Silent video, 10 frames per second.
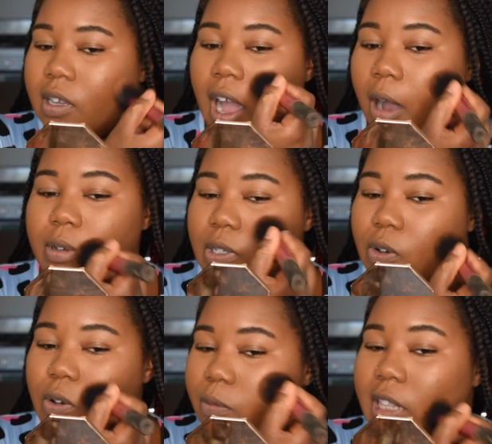I was
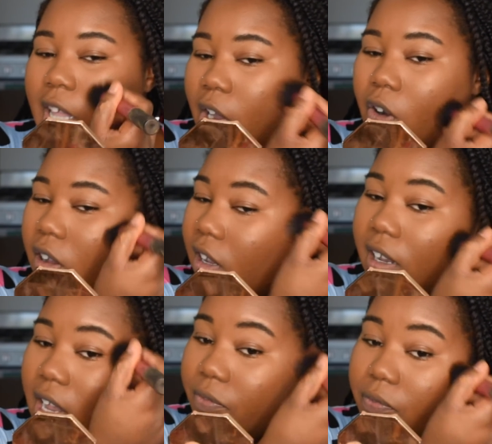called what they call
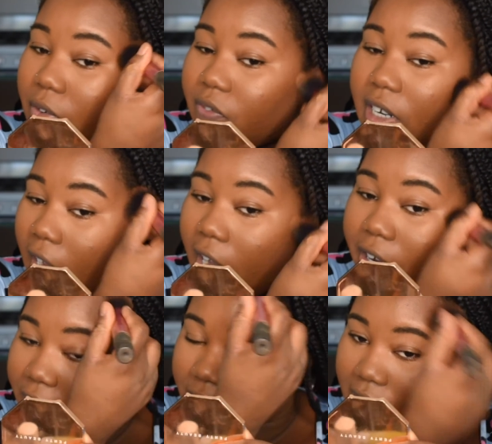a
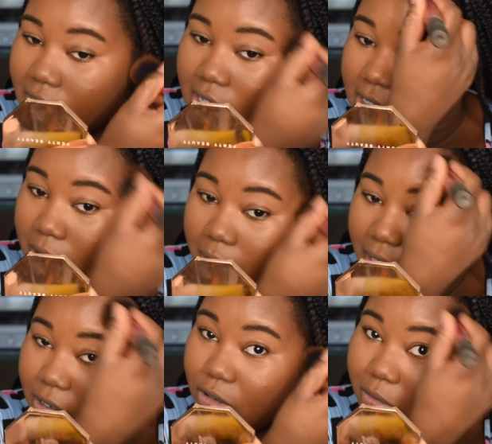11:59er,
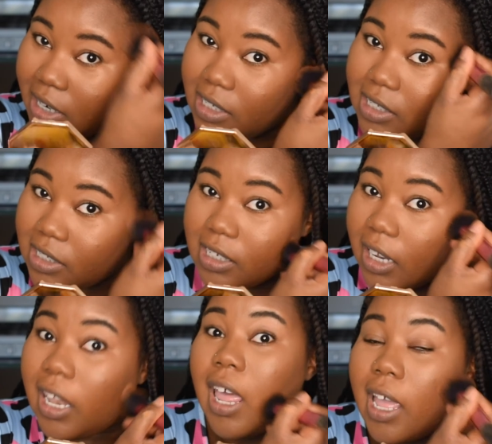somebody who waits to
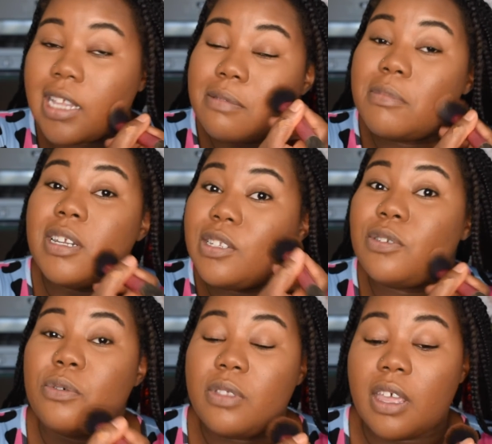the last minute to
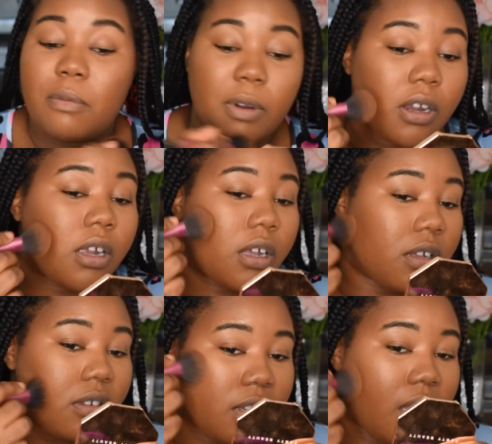do their work.
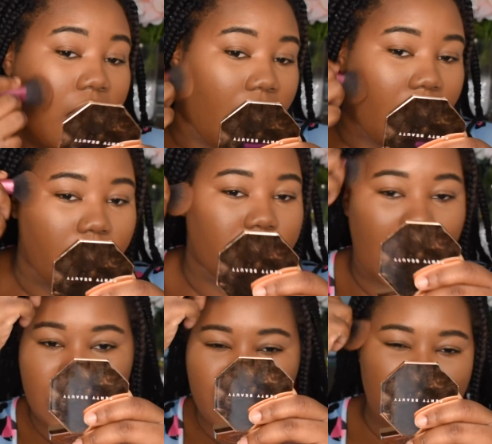
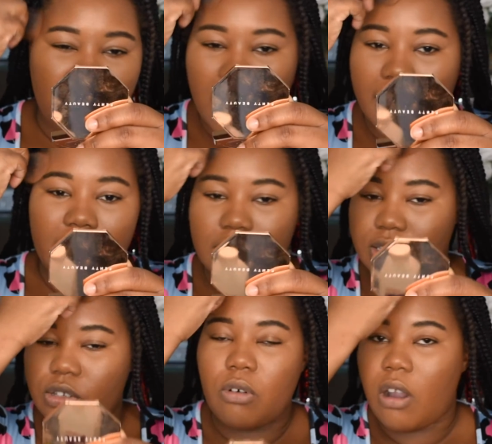I tried
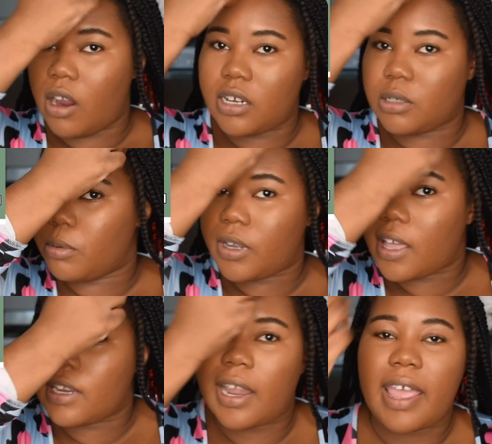so hard to break
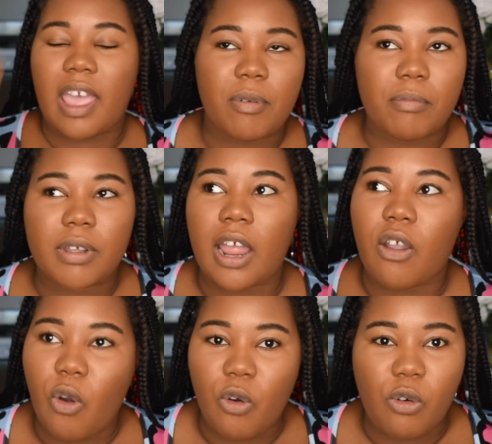out of that habit, but
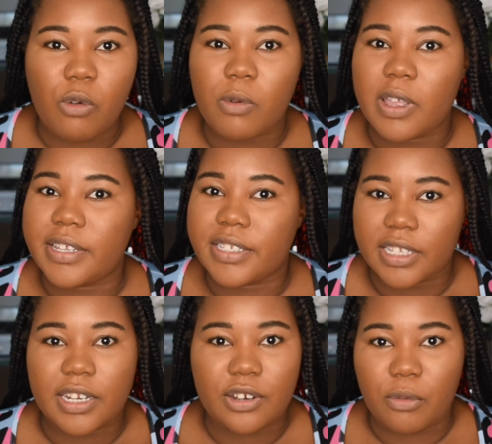I always
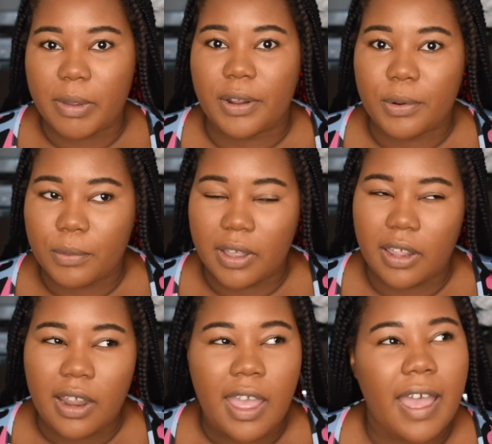did it no matter
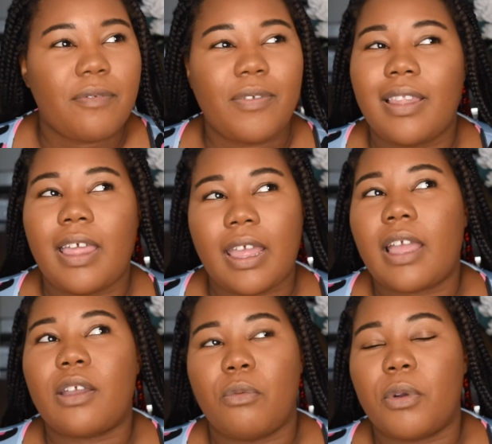what. I felt like
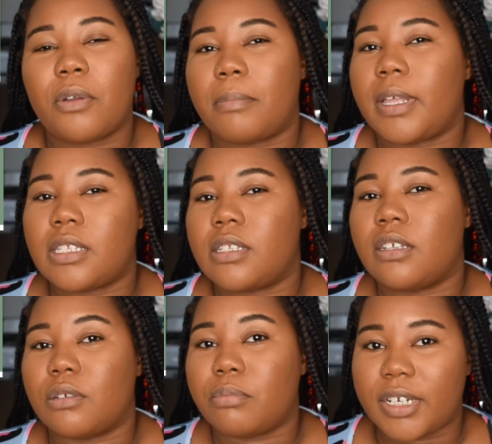I could work best
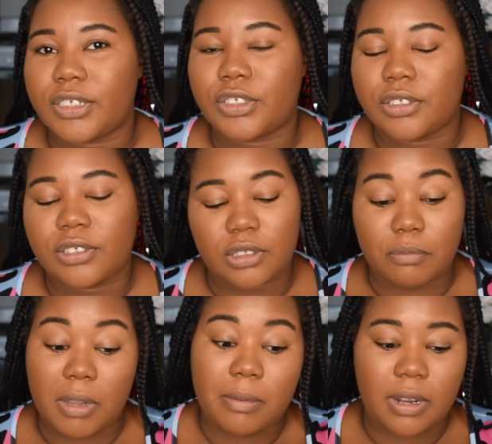under pressure, so
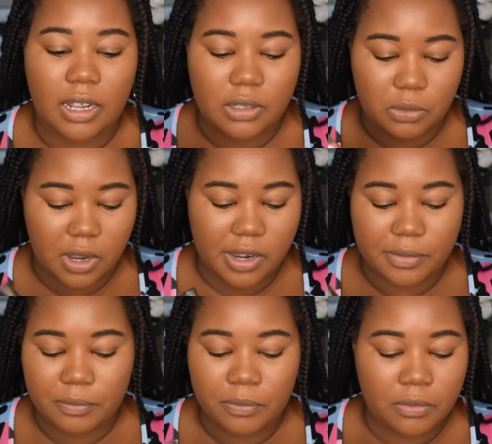maybe that's
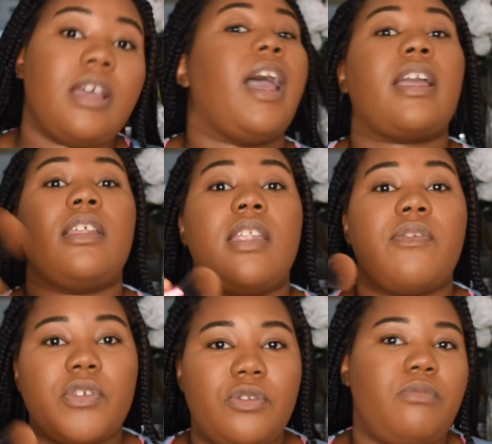why. I could
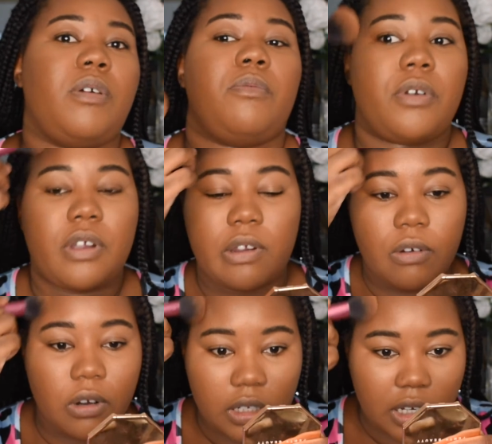never do my work
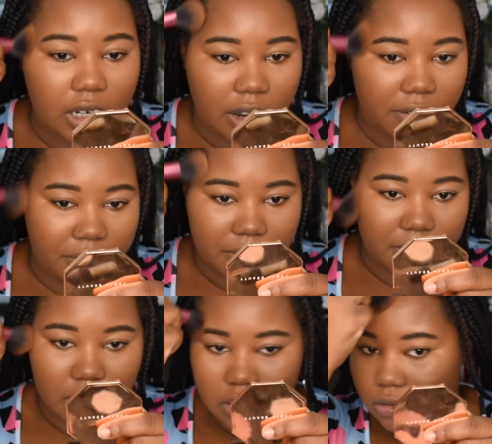early enough,
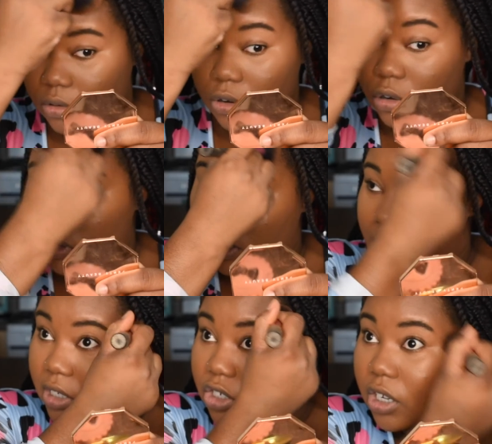or
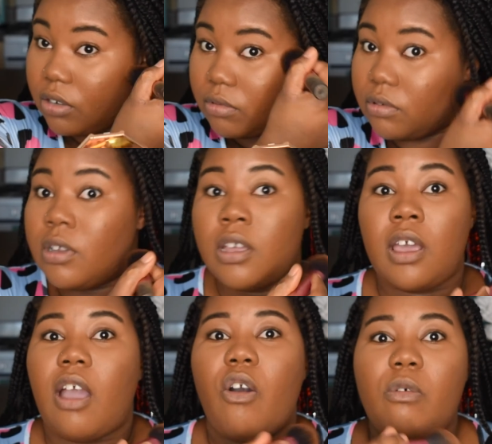early in general.
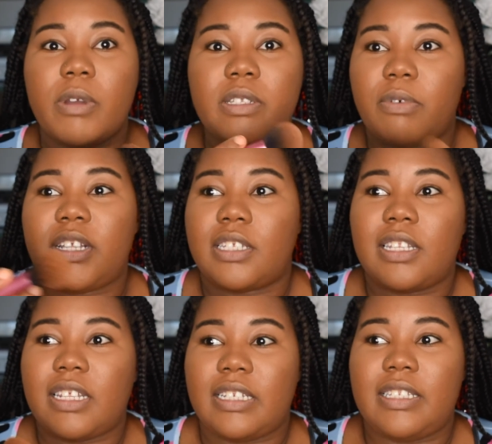I always wait till
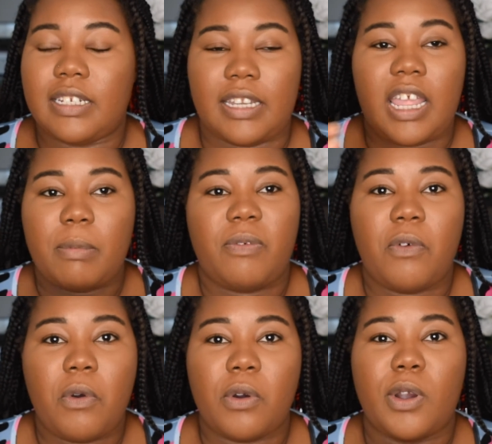the day
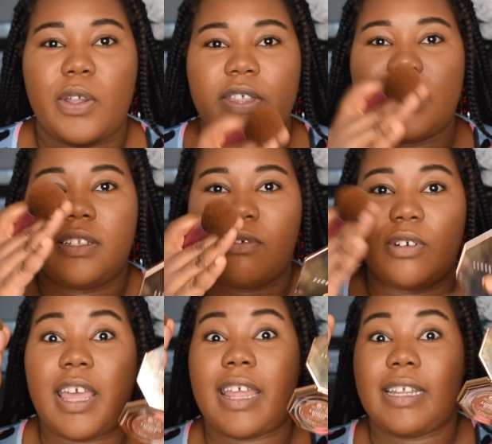before
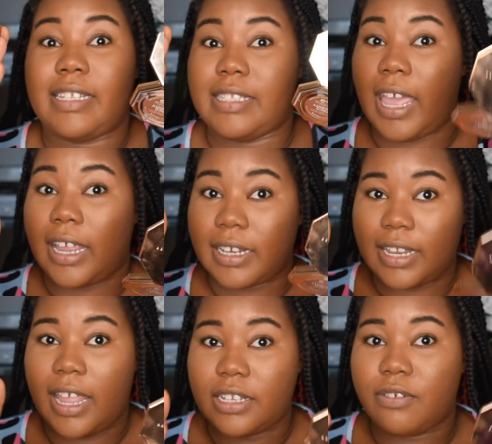or that exact
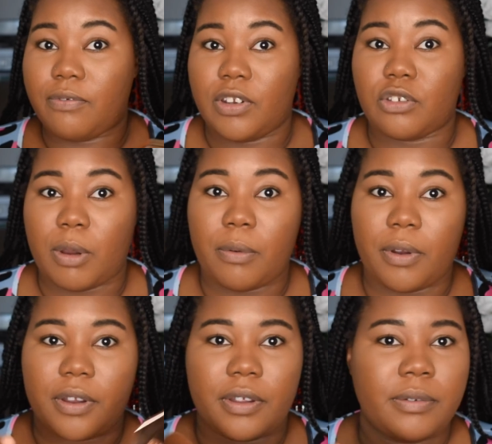day to finish my
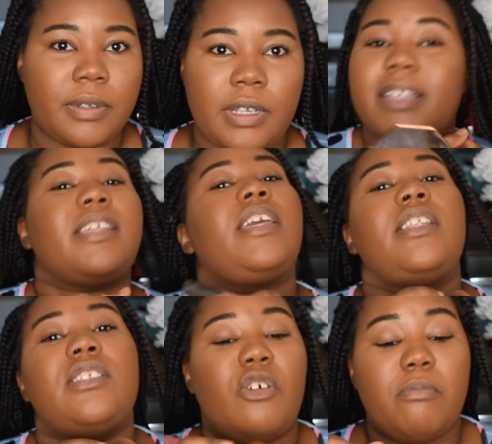work. But
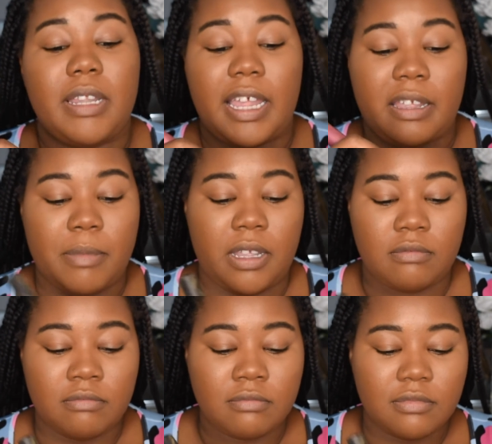kids, don't be like me.
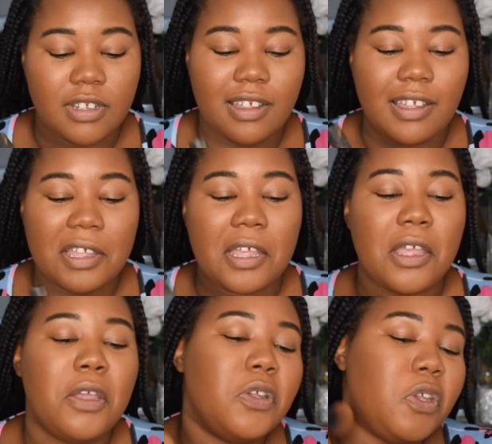
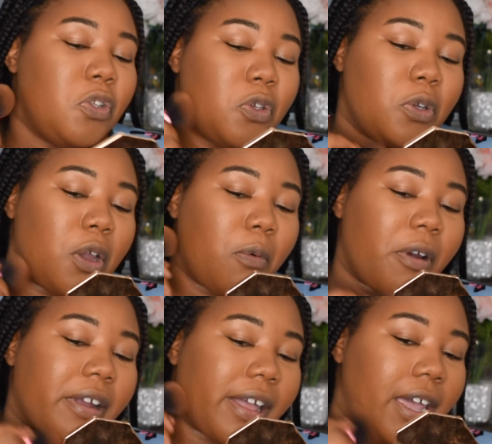Do your
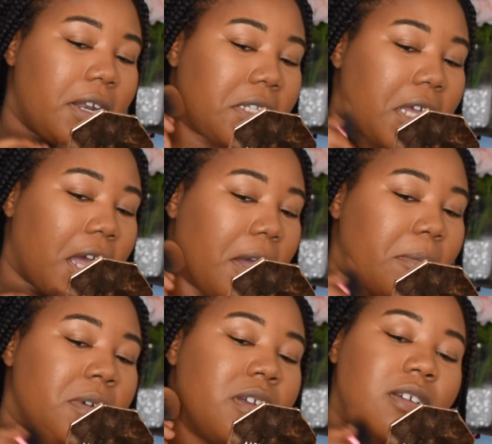work ahead of
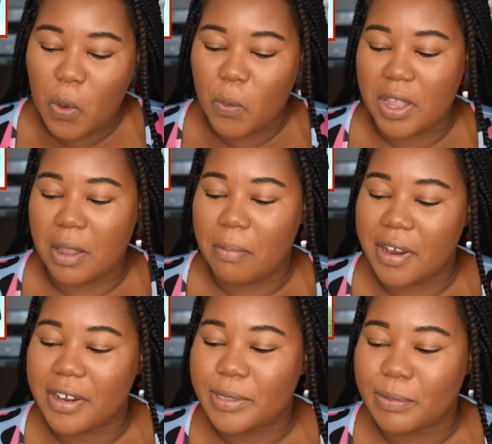time. When your
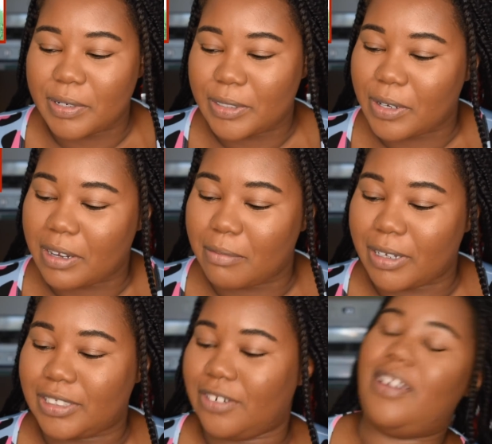parents want to talk
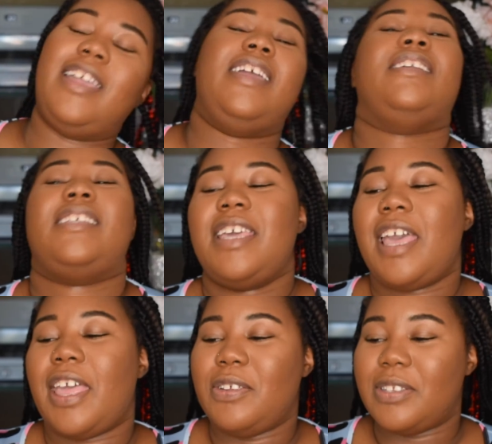about your grades
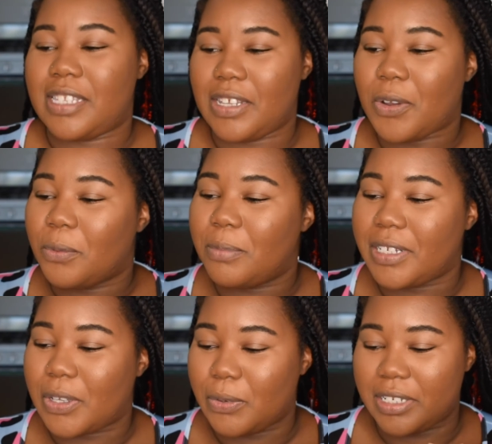and you see
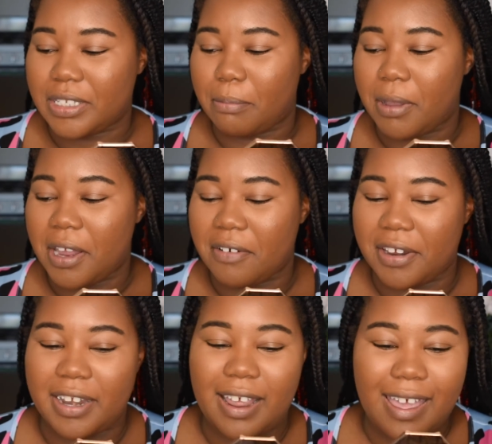Obito
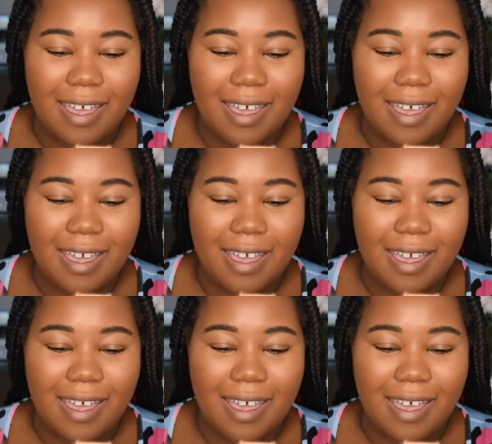disappearing.